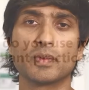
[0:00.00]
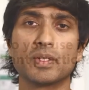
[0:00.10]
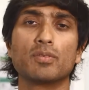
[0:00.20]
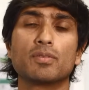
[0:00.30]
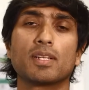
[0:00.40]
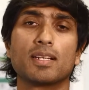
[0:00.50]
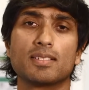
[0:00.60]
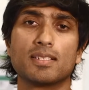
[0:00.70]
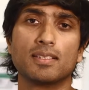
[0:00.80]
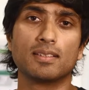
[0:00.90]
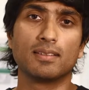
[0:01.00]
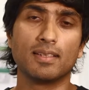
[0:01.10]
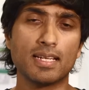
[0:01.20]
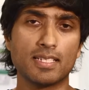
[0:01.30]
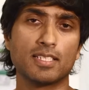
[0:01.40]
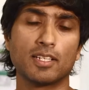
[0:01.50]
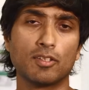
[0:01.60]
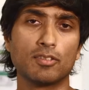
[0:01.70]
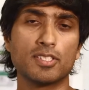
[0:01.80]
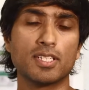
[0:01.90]
we utilize the latest
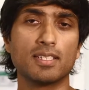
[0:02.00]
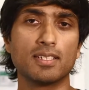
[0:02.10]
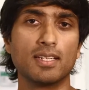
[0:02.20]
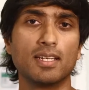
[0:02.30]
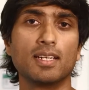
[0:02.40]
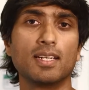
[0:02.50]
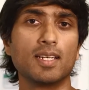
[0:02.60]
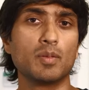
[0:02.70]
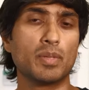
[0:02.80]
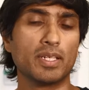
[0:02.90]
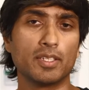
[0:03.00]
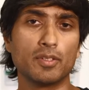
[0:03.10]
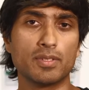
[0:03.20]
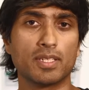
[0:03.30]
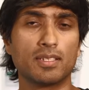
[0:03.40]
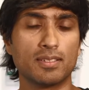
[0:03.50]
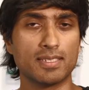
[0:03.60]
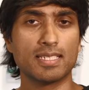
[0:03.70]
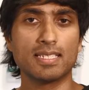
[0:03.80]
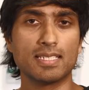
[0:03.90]
technology by using our
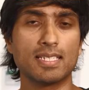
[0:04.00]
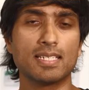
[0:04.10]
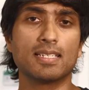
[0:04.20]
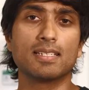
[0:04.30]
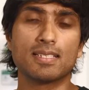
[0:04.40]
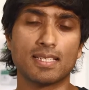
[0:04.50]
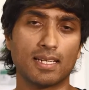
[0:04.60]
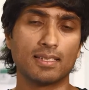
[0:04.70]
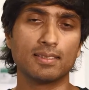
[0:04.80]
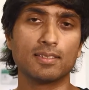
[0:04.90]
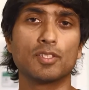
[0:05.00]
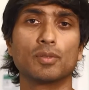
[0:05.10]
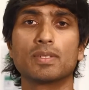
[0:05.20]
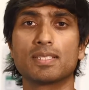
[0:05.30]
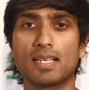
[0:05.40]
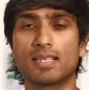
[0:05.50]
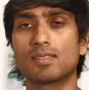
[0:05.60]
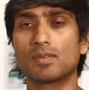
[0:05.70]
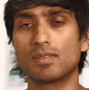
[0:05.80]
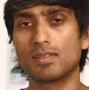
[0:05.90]
CT scanner to
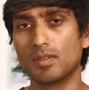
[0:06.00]
assess the